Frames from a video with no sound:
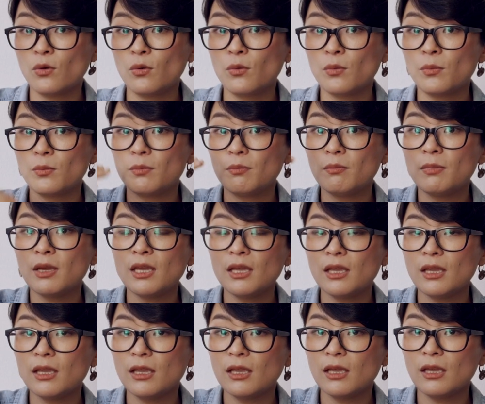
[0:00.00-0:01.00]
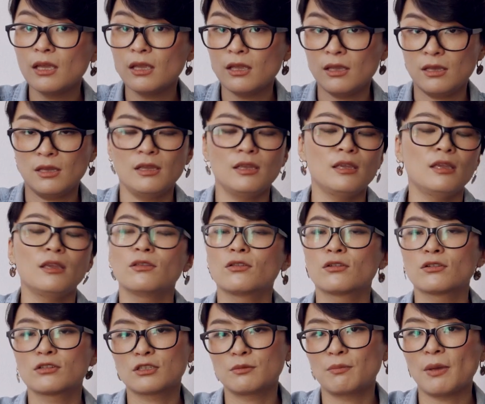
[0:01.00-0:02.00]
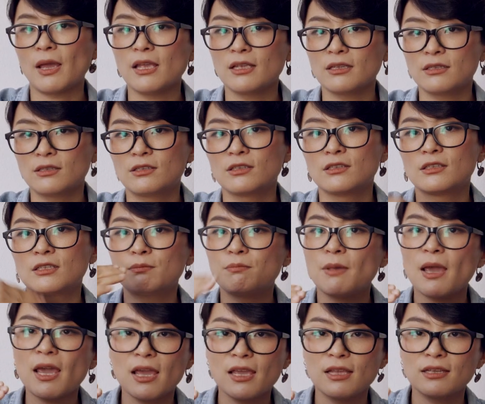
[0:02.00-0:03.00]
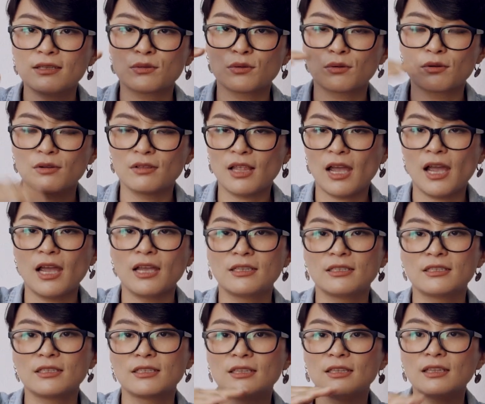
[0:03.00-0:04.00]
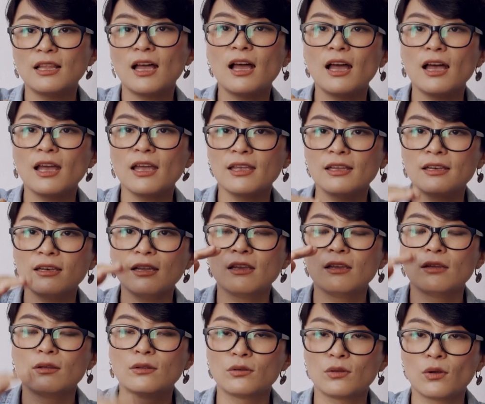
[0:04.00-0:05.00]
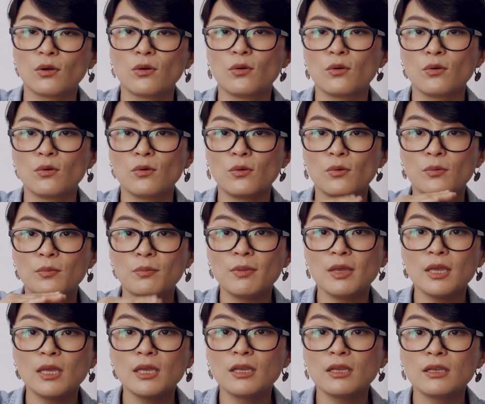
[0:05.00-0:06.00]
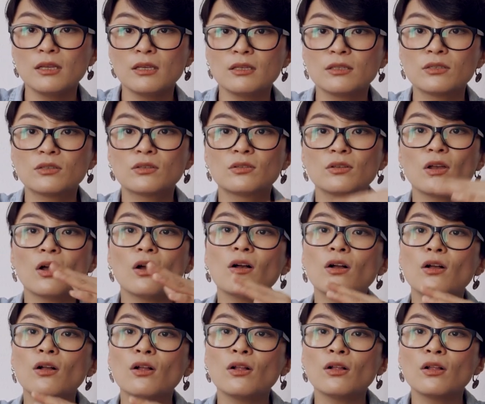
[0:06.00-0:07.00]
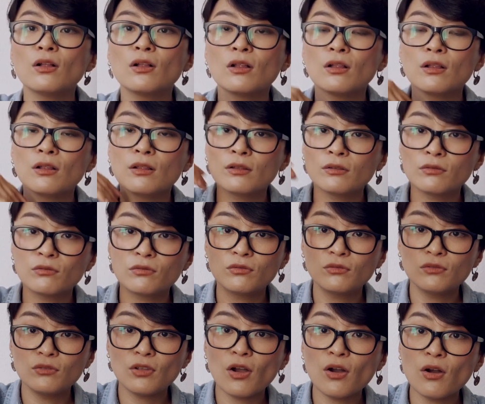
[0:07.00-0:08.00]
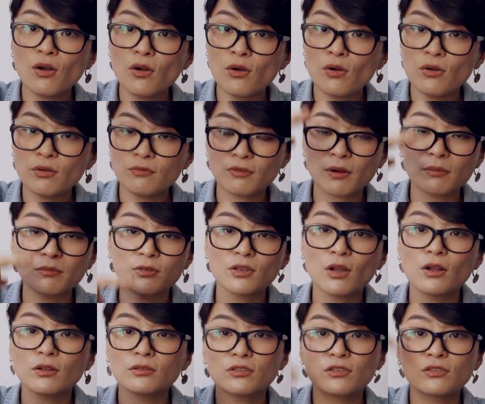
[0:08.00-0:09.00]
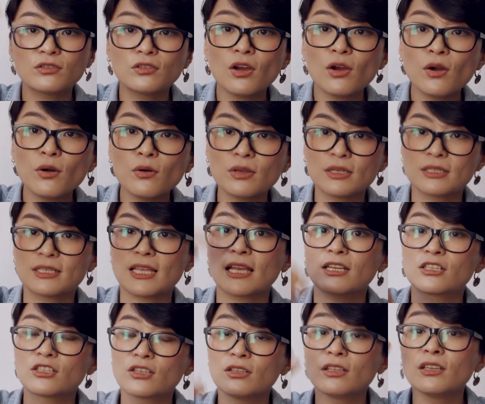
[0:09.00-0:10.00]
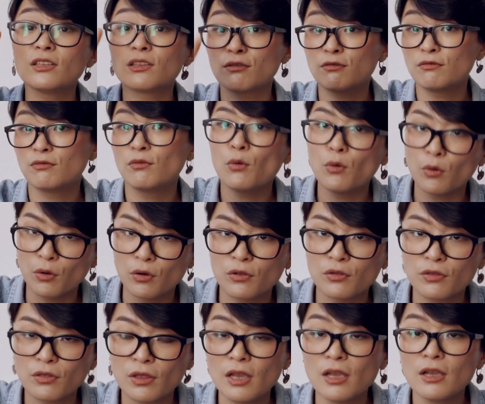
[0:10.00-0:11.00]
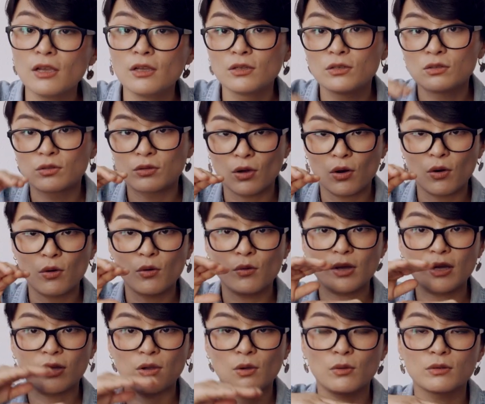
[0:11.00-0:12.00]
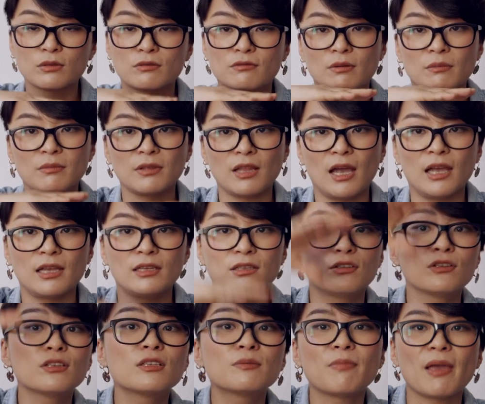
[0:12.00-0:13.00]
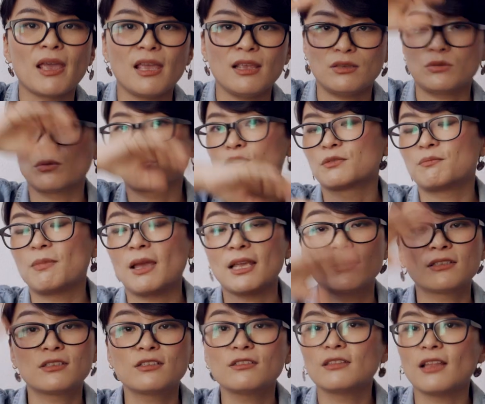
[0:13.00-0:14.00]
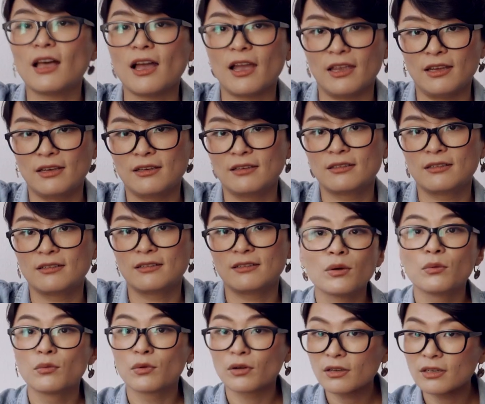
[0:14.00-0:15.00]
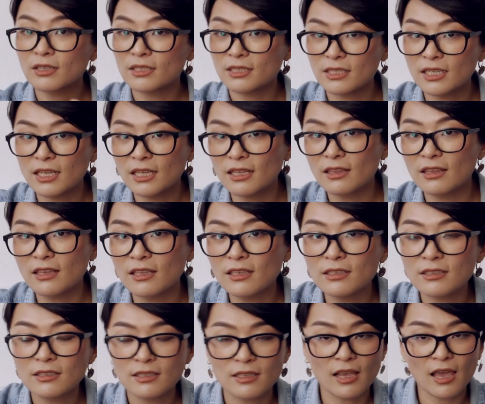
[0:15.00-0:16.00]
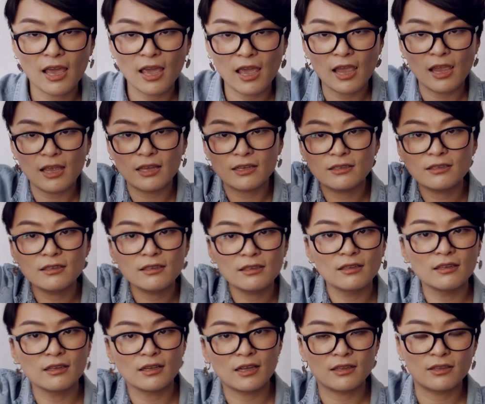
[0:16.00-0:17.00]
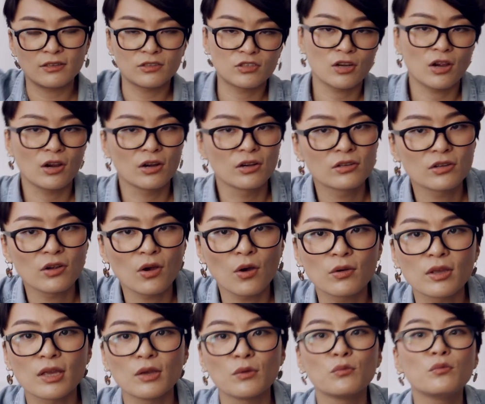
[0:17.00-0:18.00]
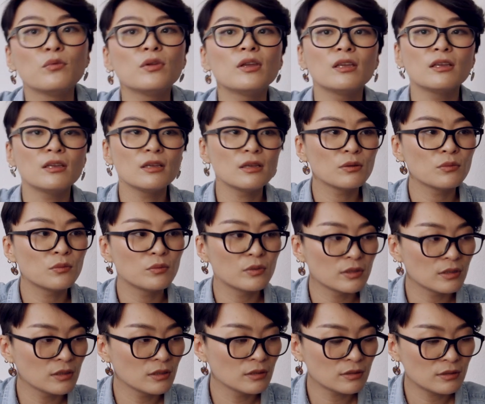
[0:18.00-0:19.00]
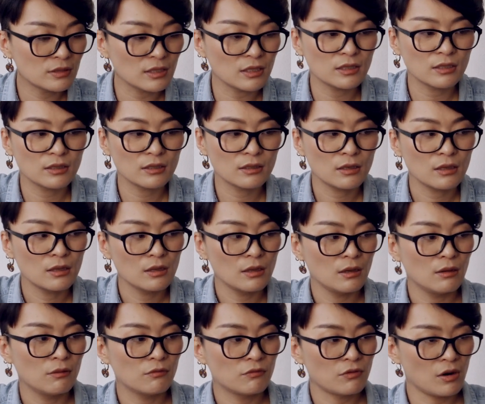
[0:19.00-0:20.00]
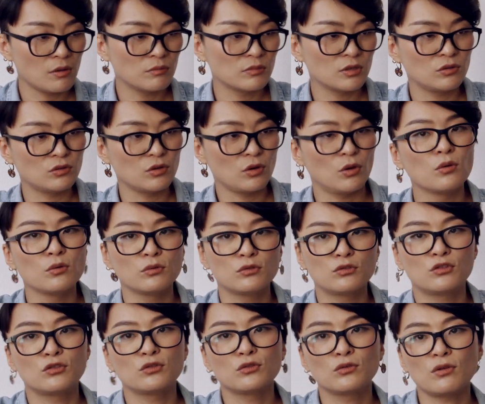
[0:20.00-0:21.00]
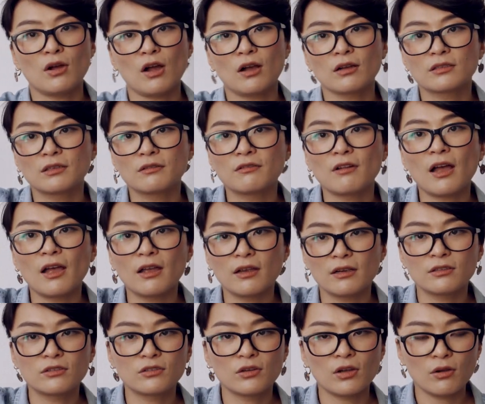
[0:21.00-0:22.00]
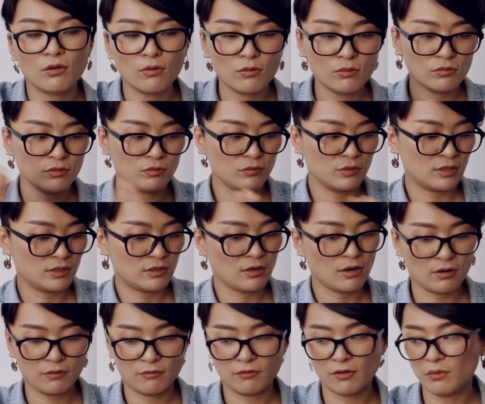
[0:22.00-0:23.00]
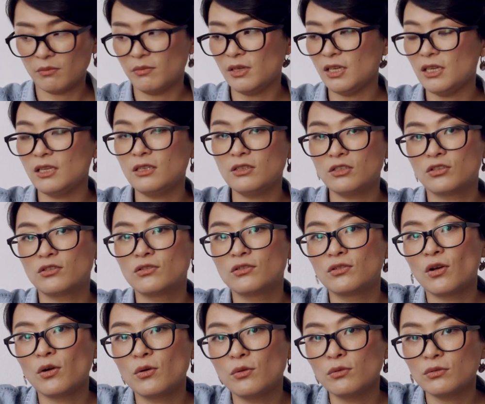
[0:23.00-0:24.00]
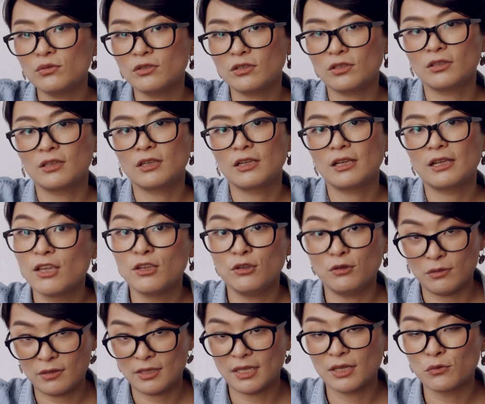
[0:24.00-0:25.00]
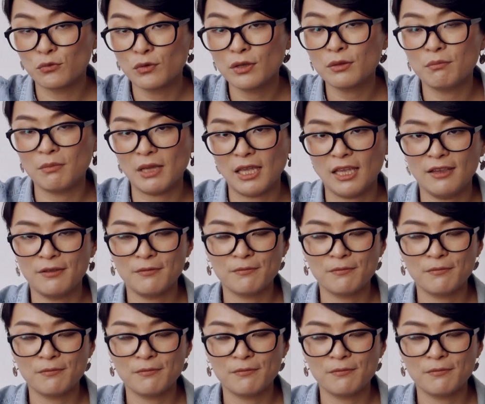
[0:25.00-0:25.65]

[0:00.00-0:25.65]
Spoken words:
mi, either space to space or line to line, do, mi, sol, do. From sol to do is actually the fourth. So it goes from line to space or space to line. We're gonna sing this and look at the chart. Okay, we will sing from the do to octave higher do. We start from each note. You sing with me.